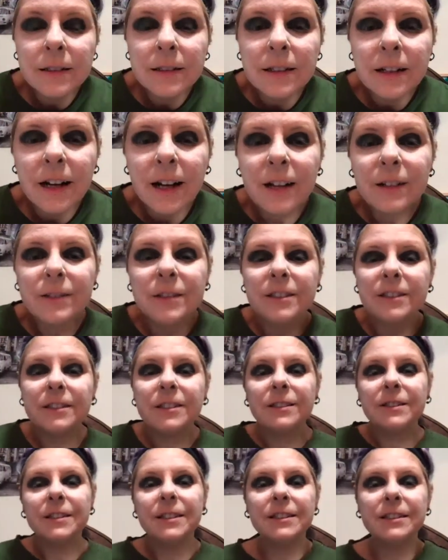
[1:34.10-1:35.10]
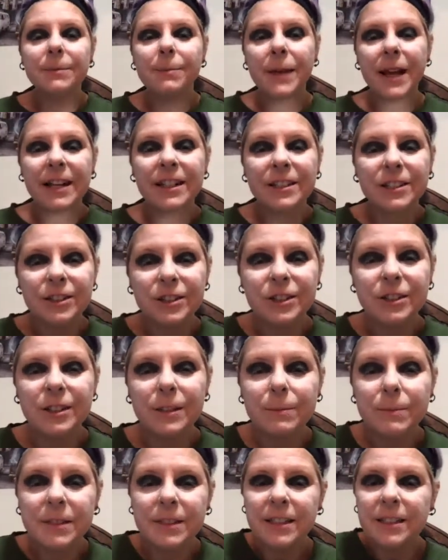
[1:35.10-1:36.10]
I was doing Spanish
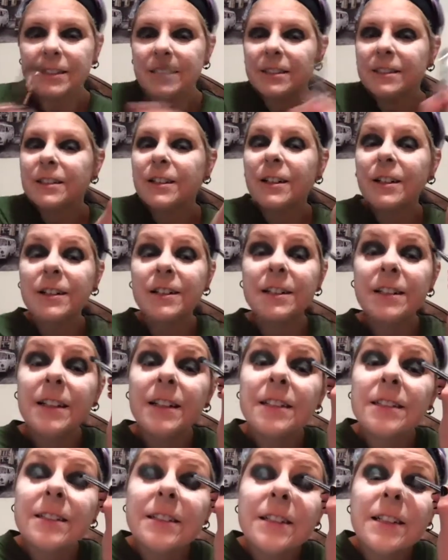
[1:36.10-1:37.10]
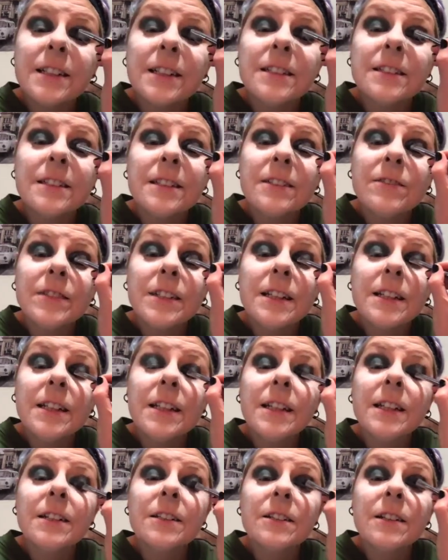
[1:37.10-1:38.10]
gypsy skirt dancing, a
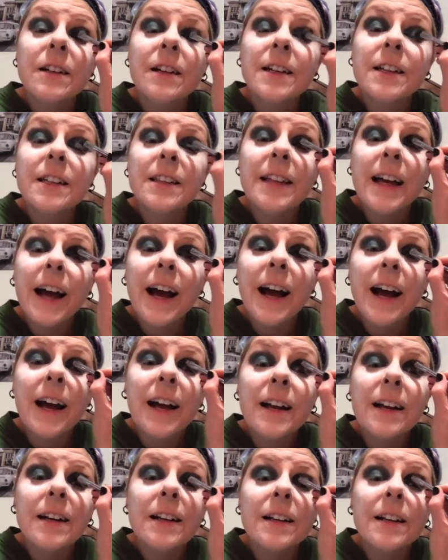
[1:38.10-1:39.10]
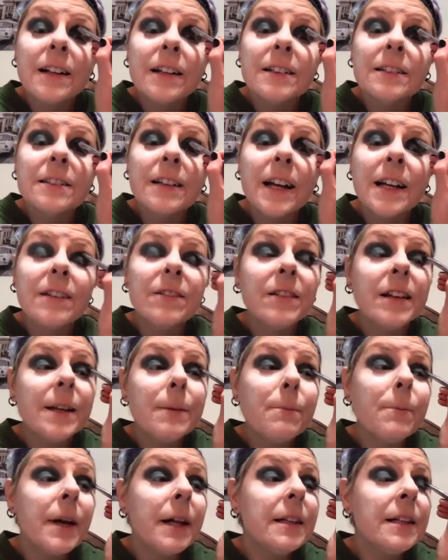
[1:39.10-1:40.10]
DVD, trying that. It's kind of
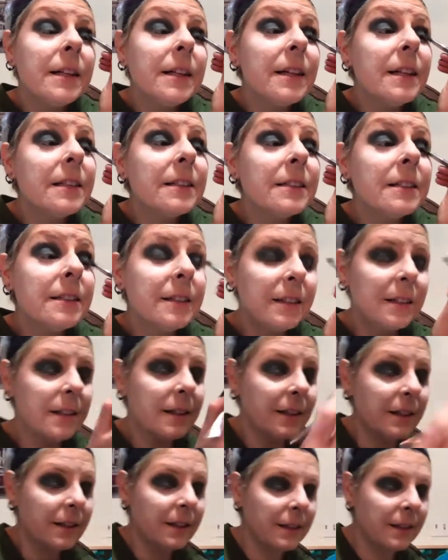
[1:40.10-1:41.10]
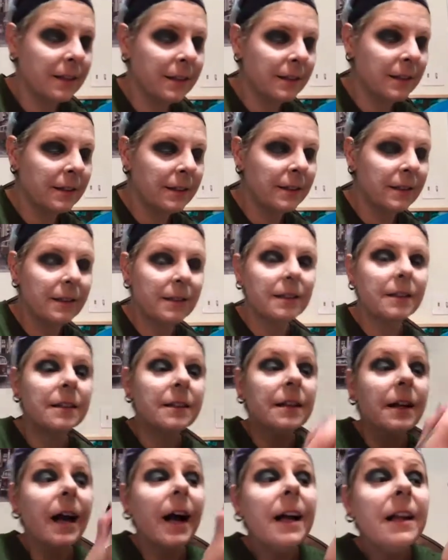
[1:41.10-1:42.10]
like belly dancing.
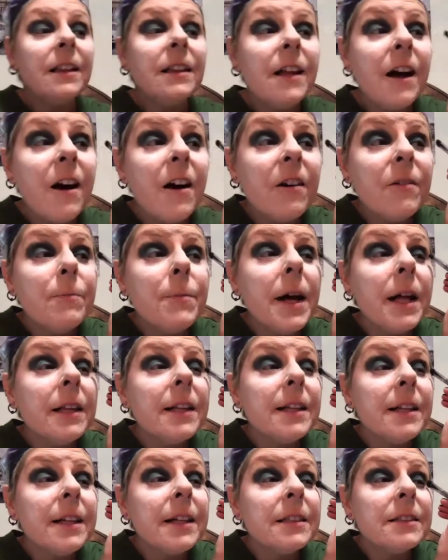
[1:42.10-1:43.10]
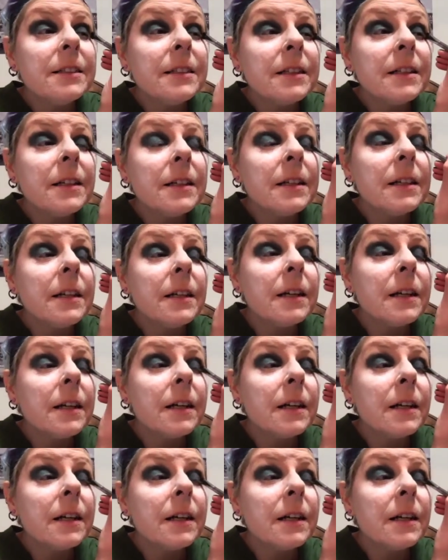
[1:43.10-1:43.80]
I love belly dancing.